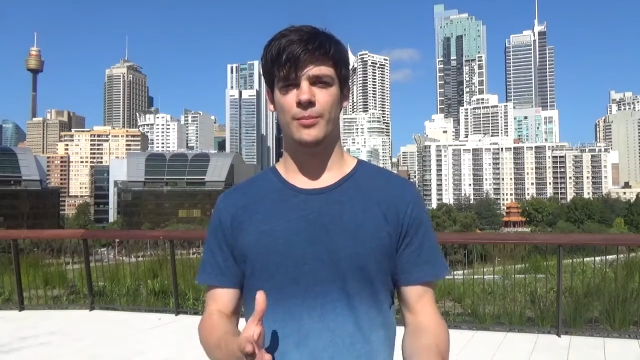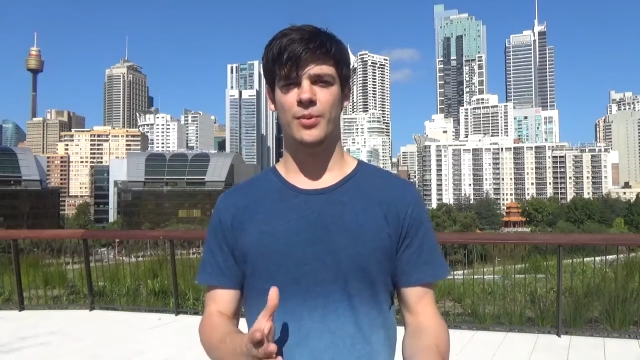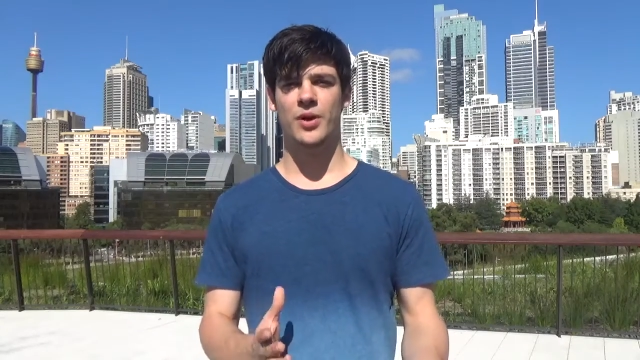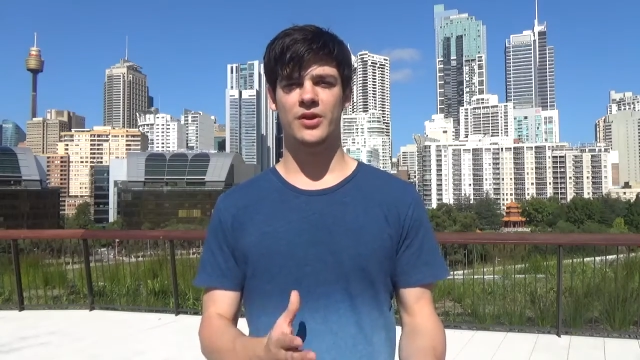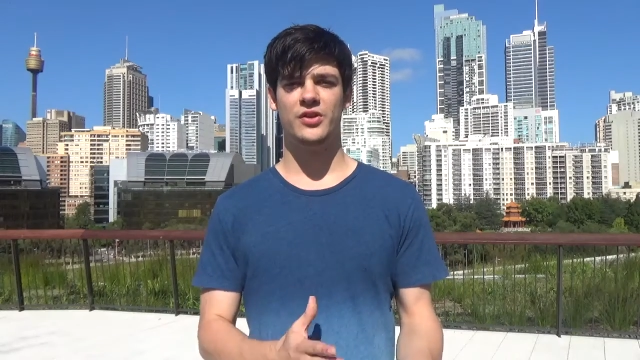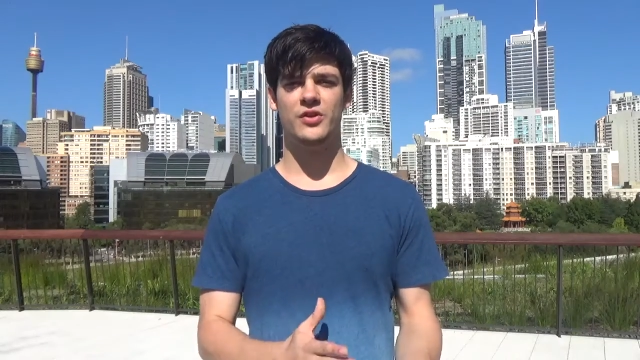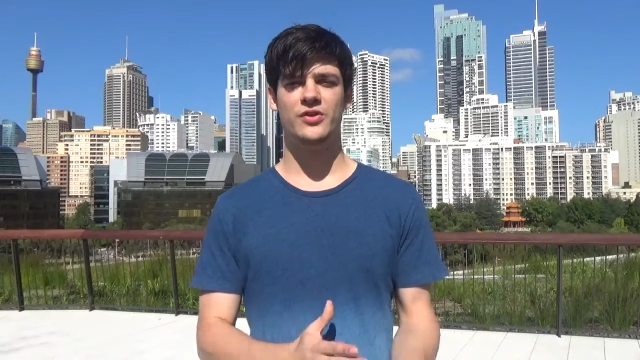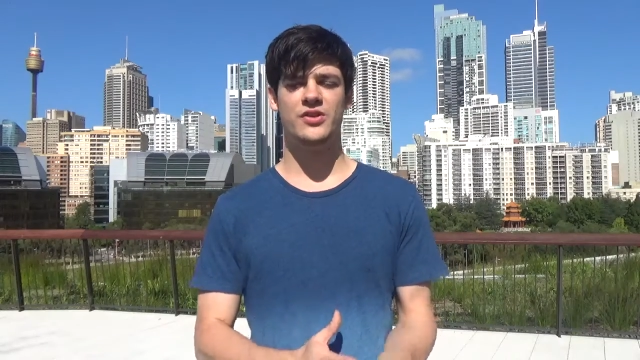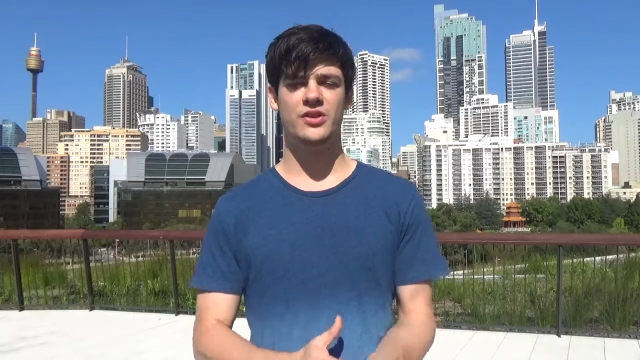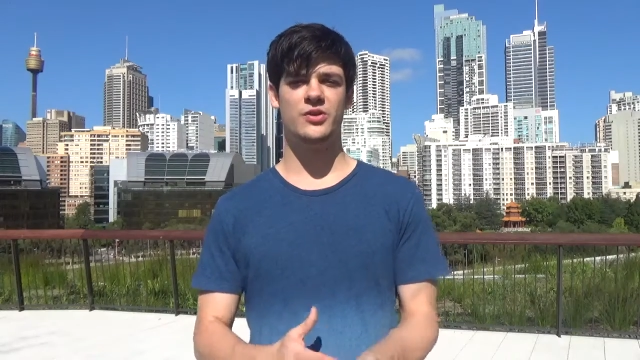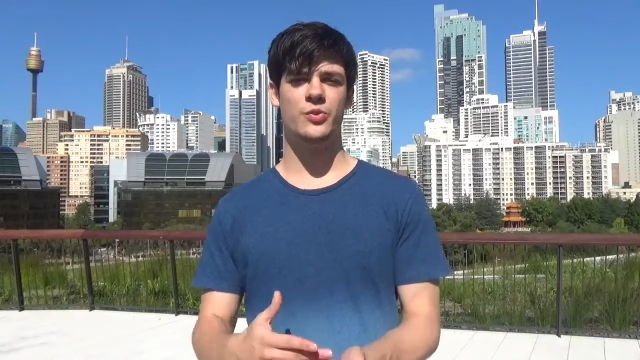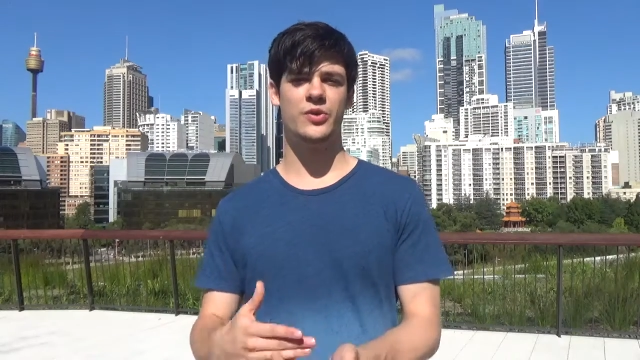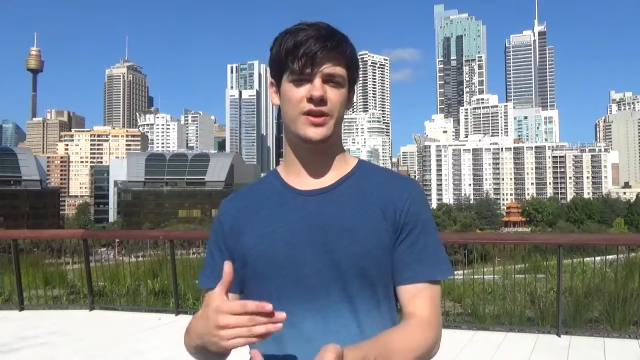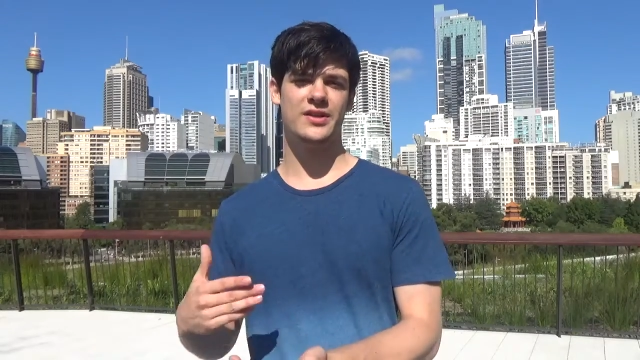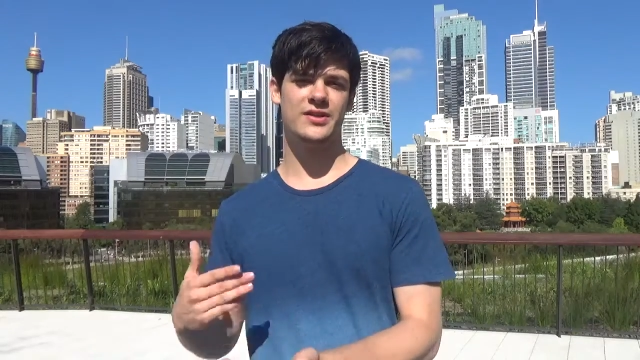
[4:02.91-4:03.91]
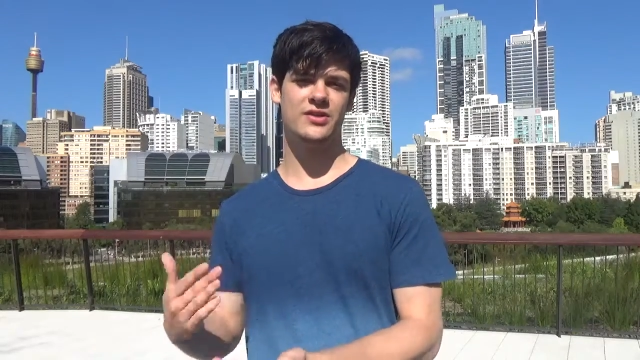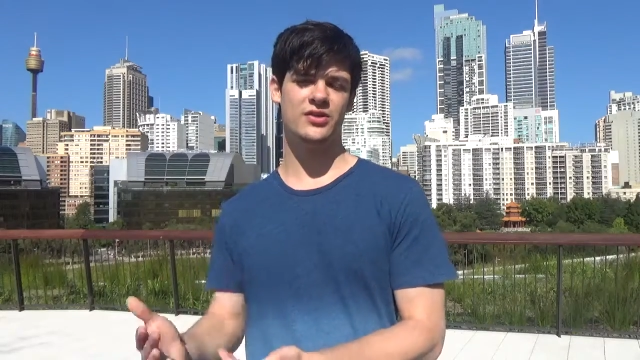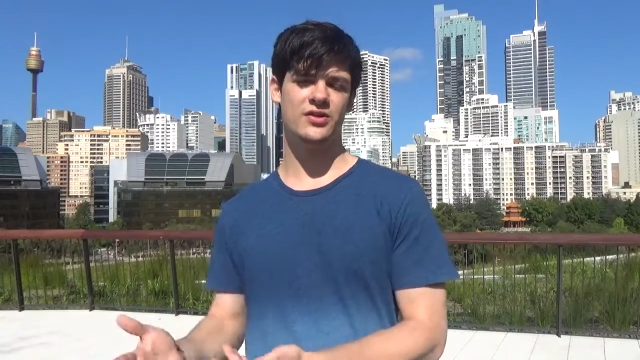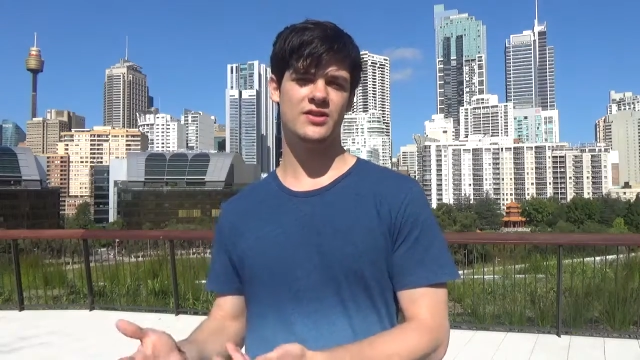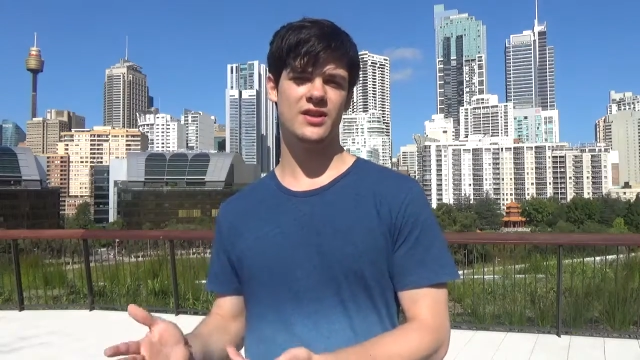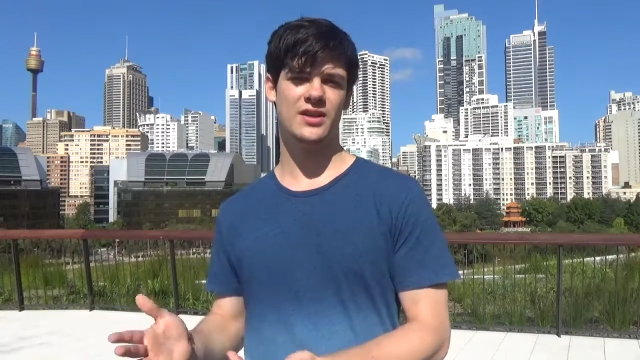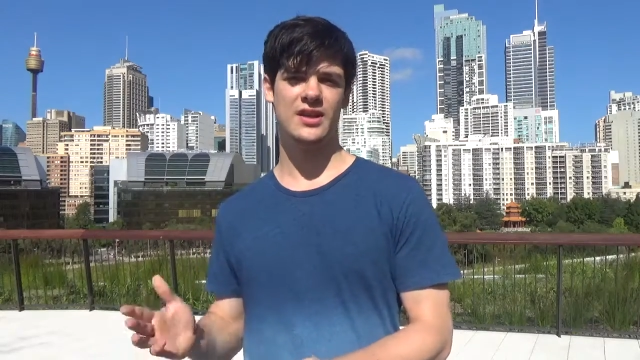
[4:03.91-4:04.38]
But you also don't want to get
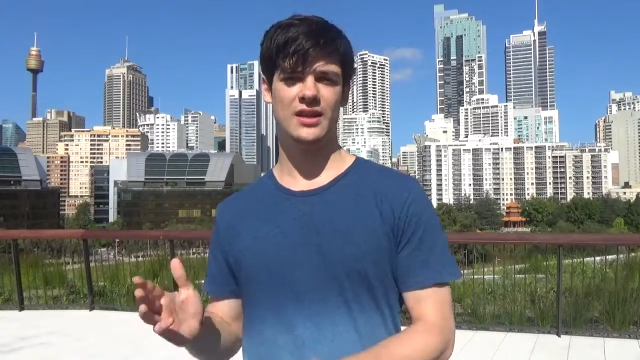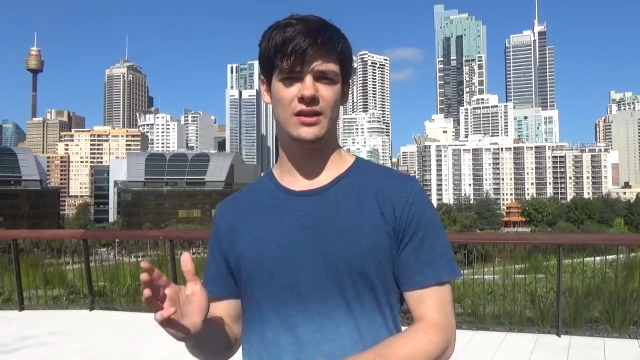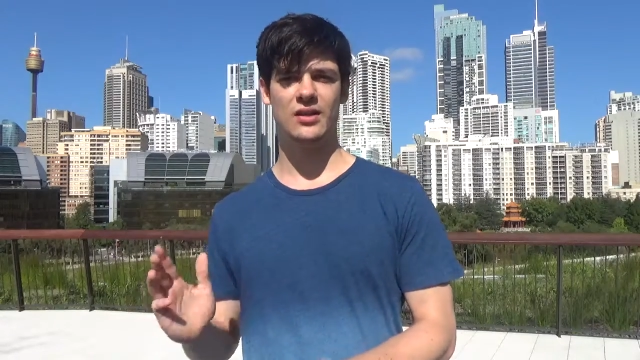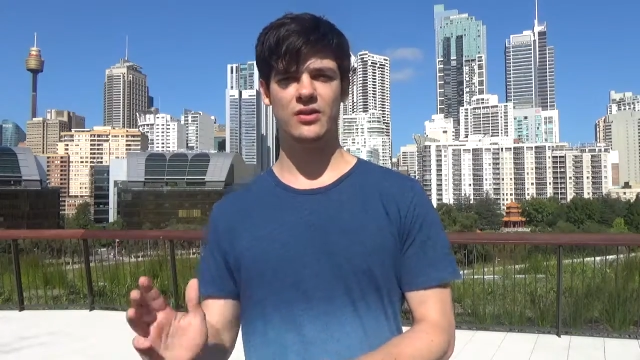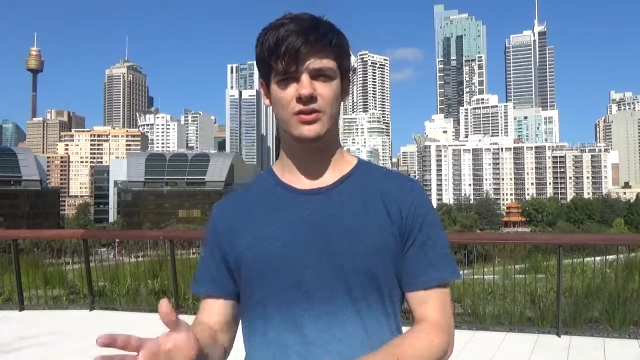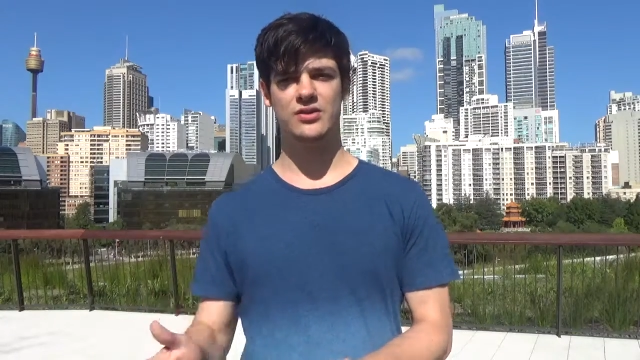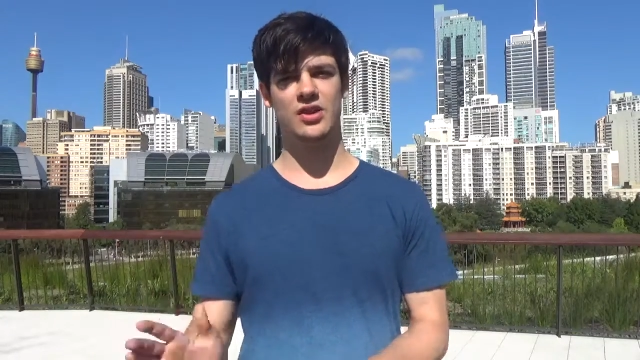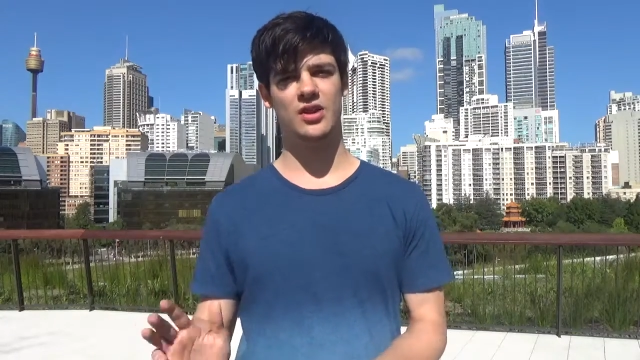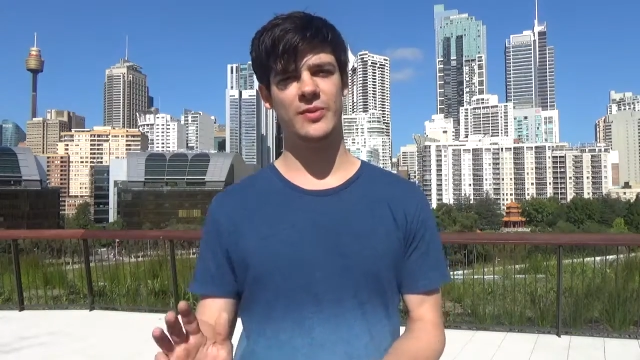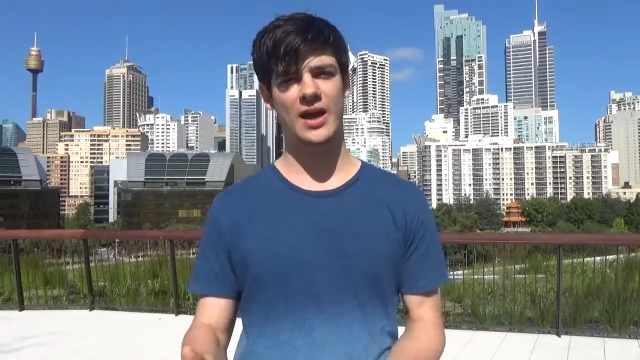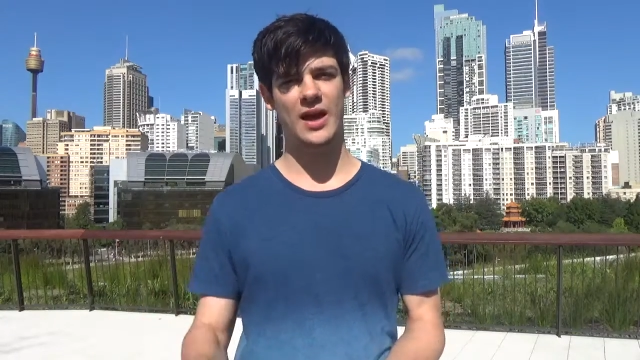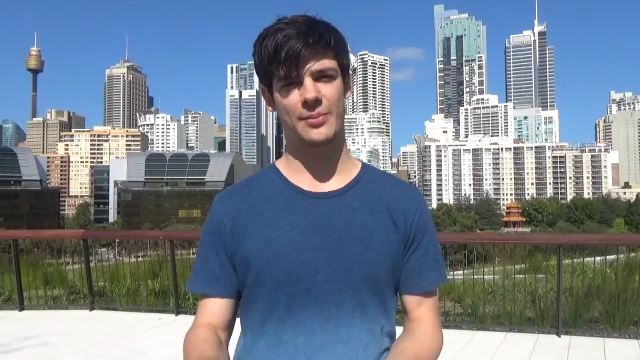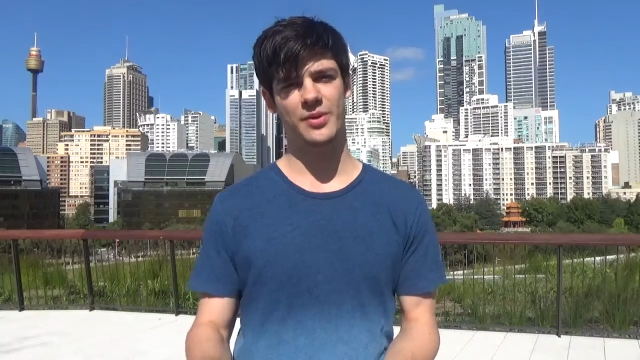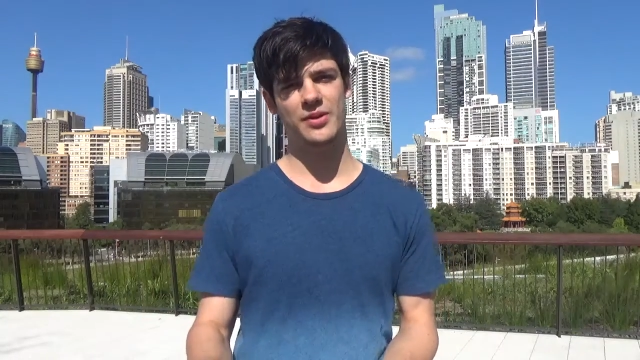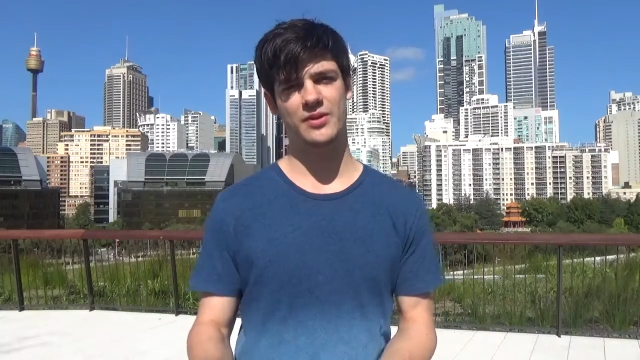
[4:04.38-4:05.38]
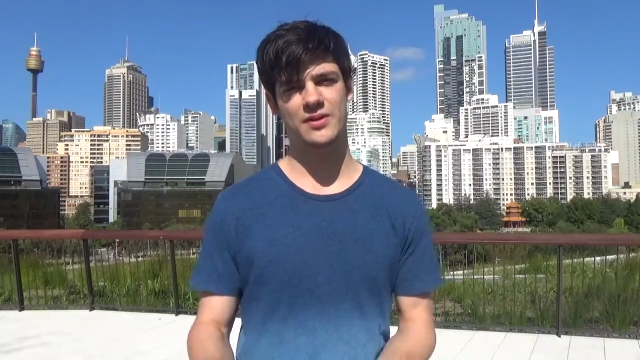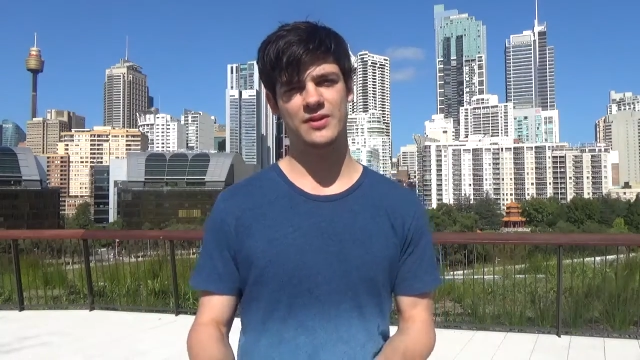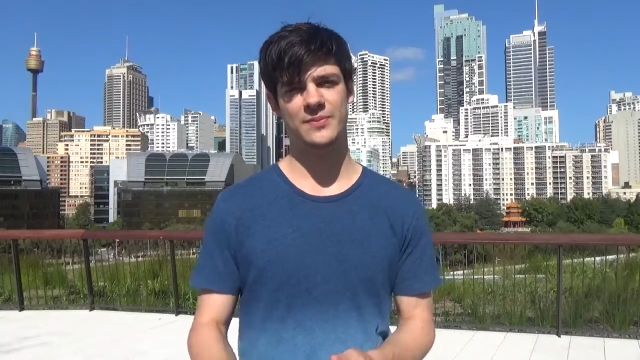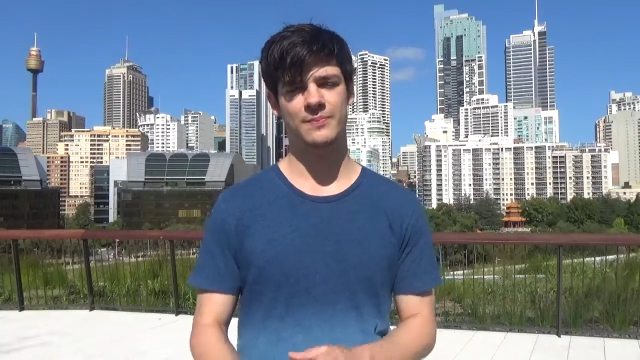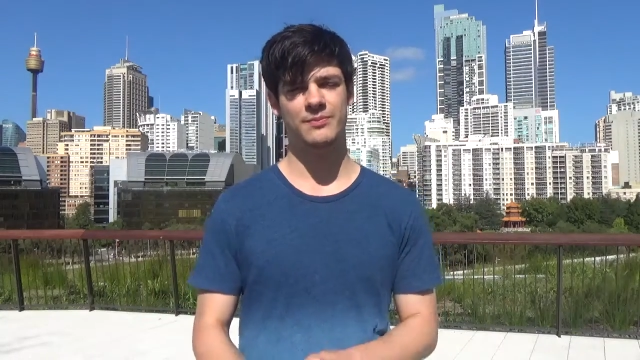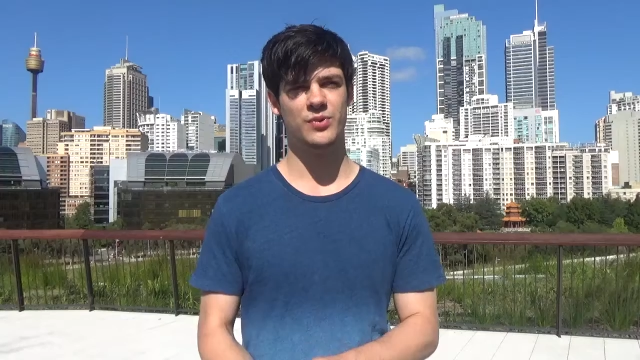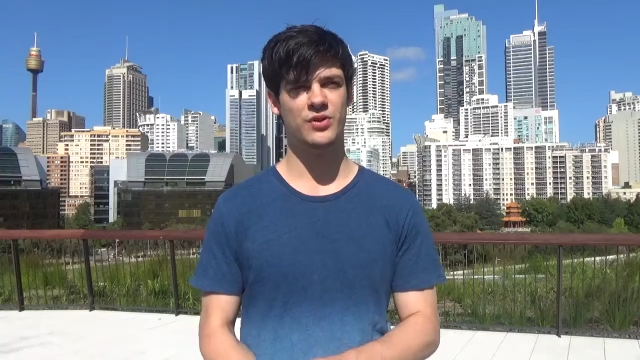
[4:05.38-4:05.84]
too stuck in long-term happiness,